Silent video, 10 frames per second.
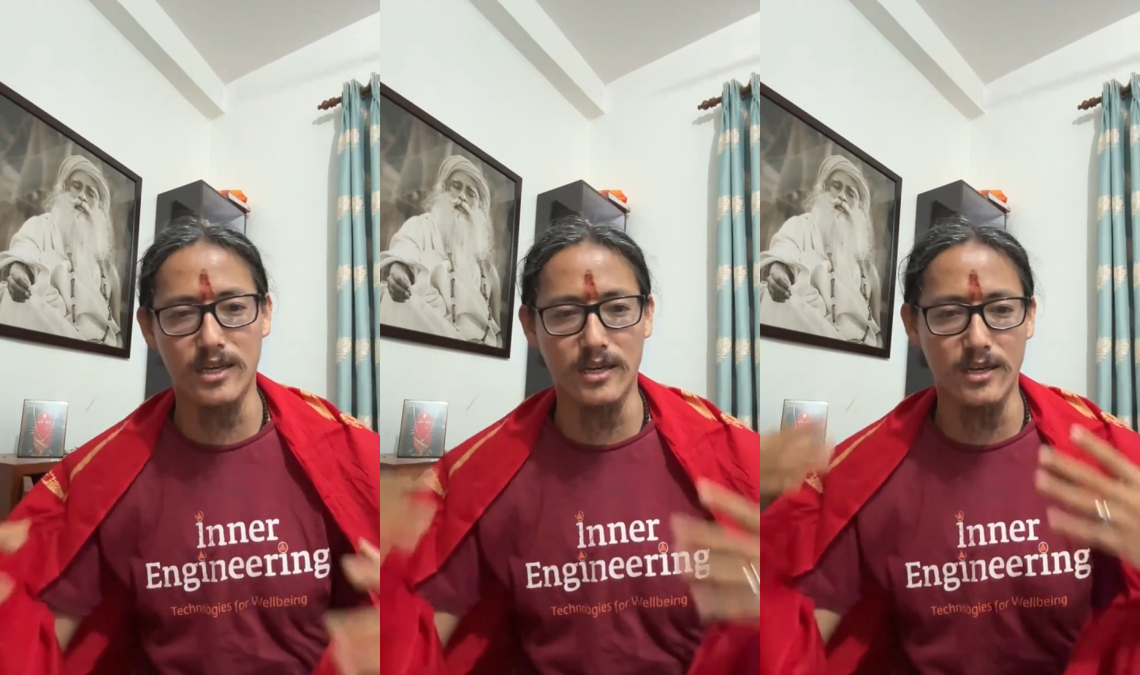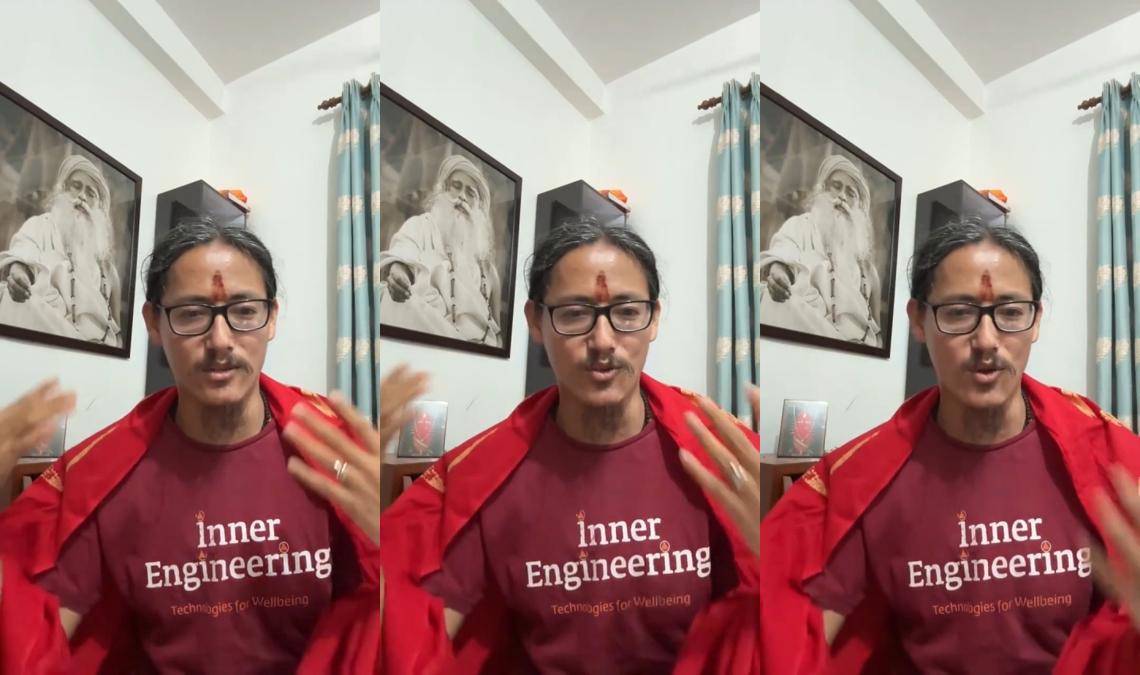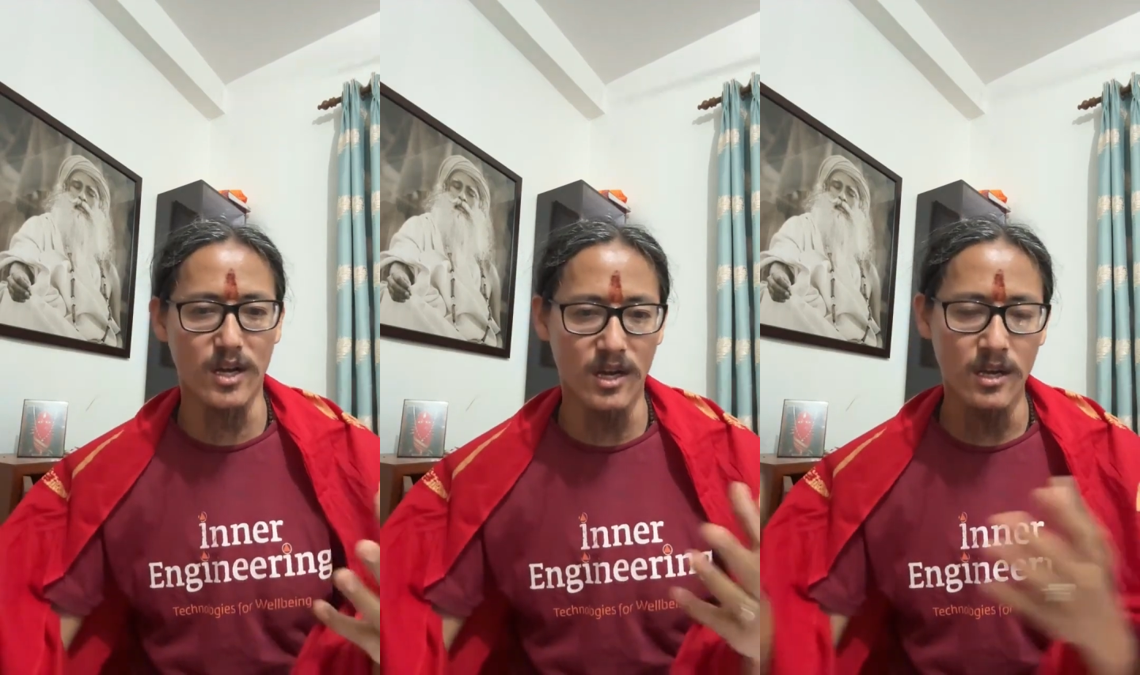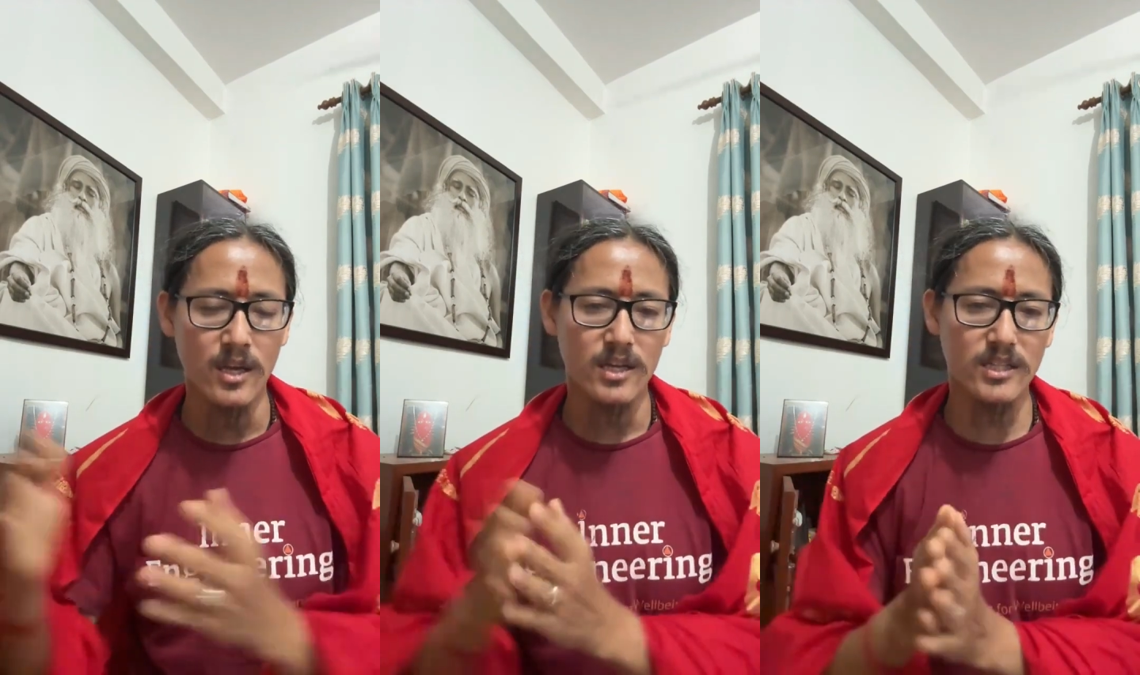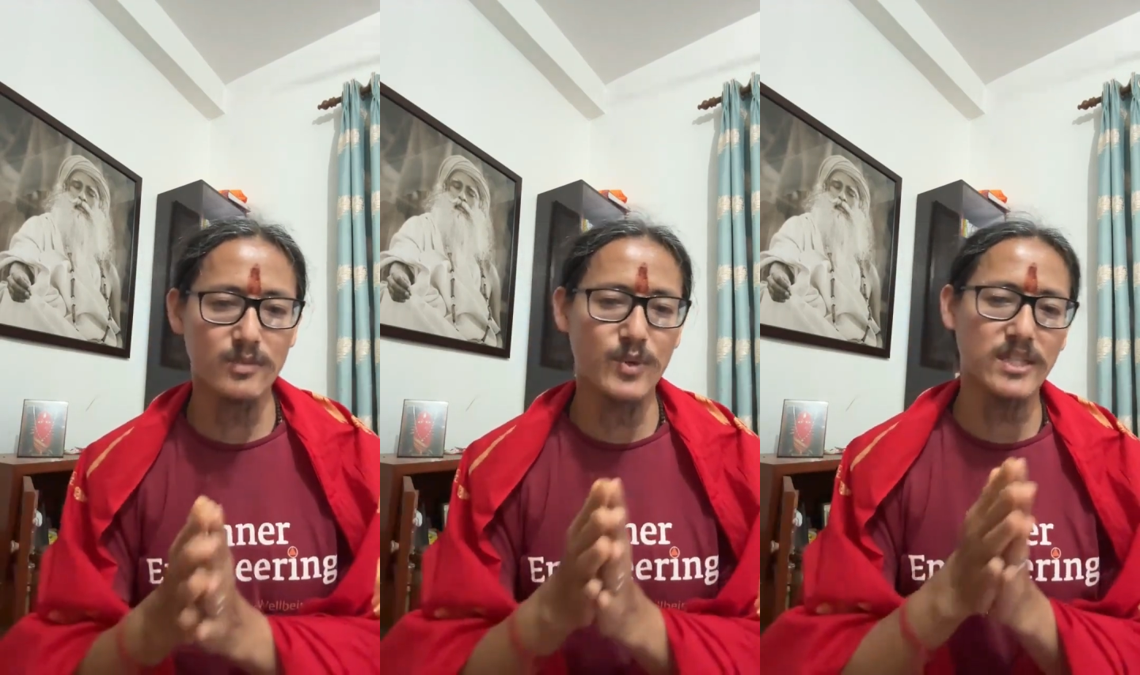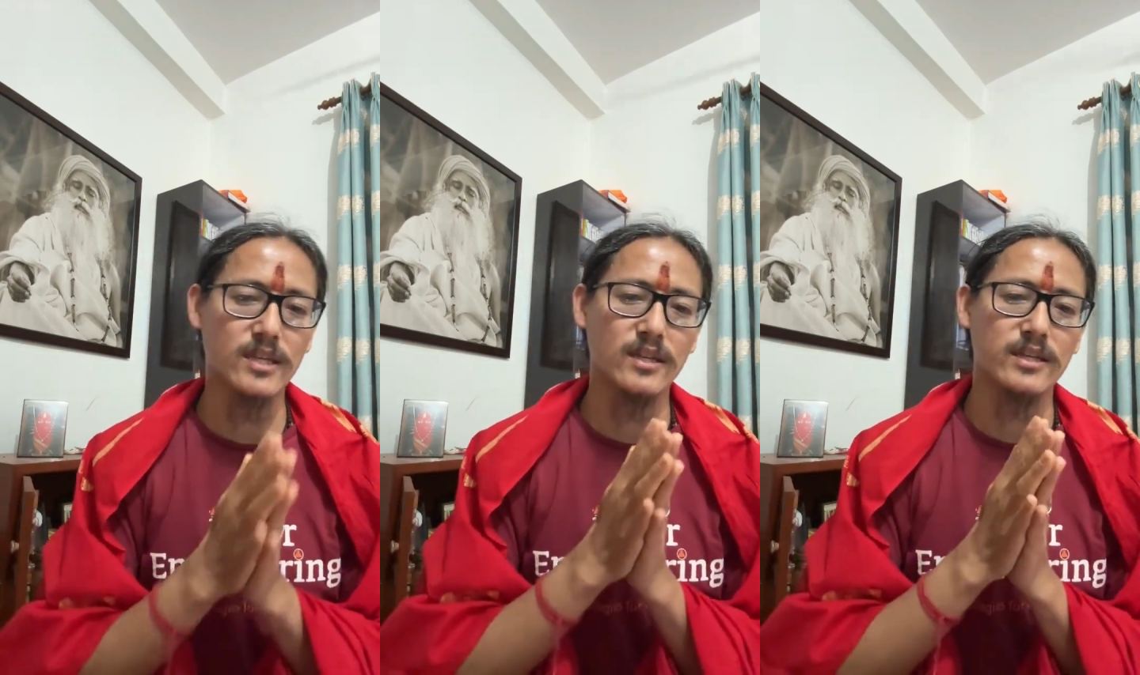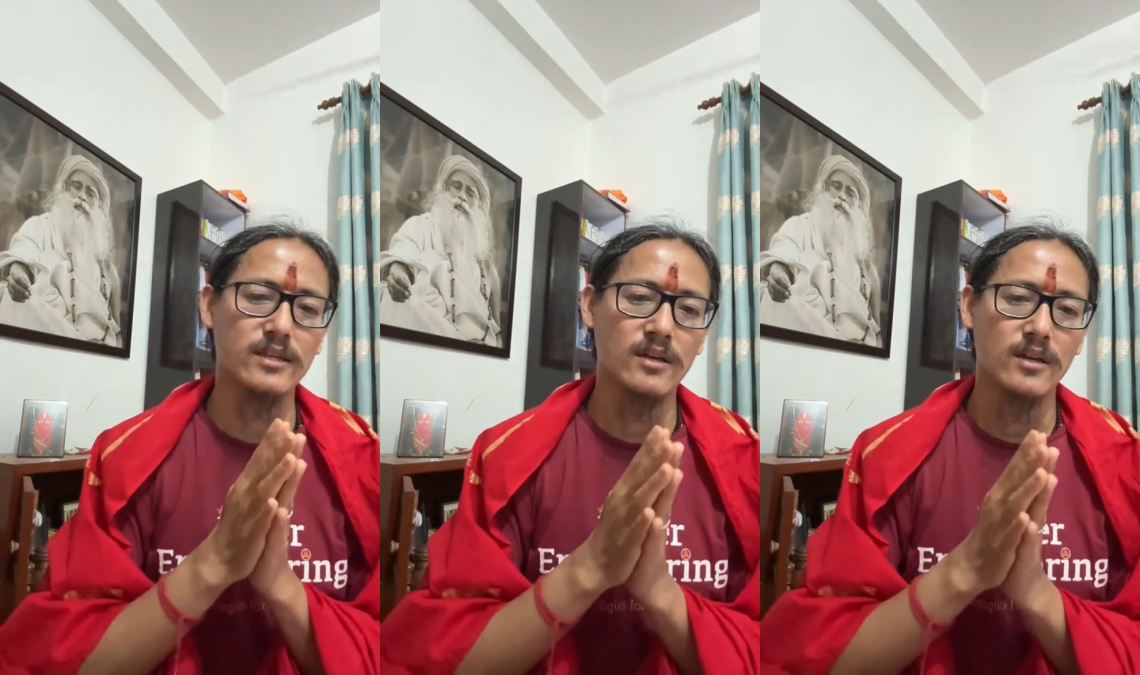and yoga is
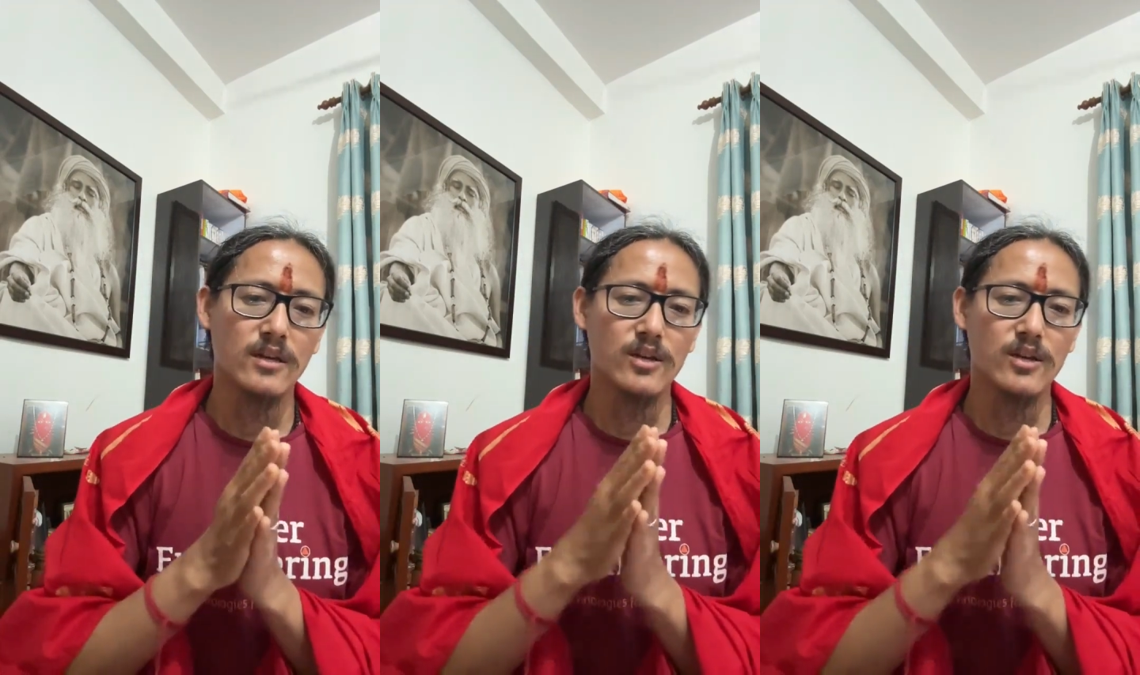basically